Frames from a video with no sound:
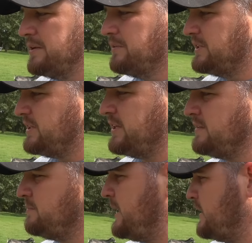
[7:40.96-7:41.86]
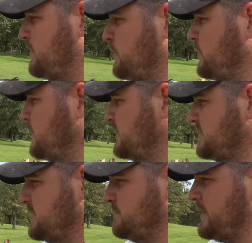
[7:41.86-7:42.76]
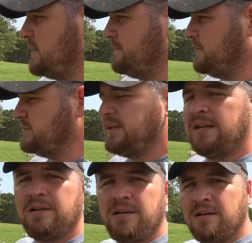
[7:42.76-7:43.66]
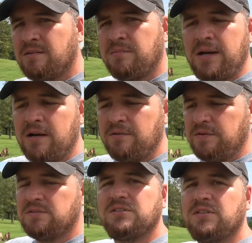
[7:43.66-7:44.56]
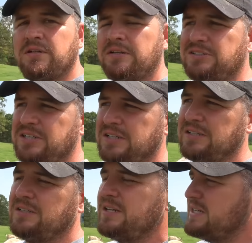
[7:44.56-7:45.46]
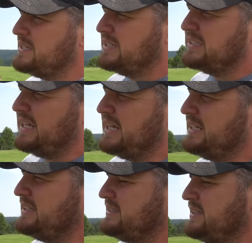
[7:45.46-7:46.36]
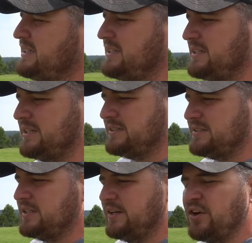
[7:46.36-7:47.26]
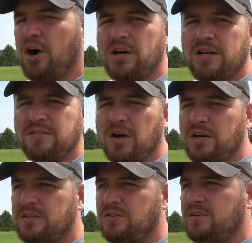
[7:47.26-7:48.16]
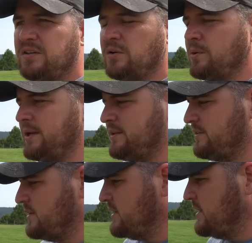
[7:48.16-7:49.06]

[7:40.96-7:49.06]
Which it doesn't matter who it was, it don't matter if it was Henry, it doesn't matter if it was just another chicken. That is, it's hard to deal with.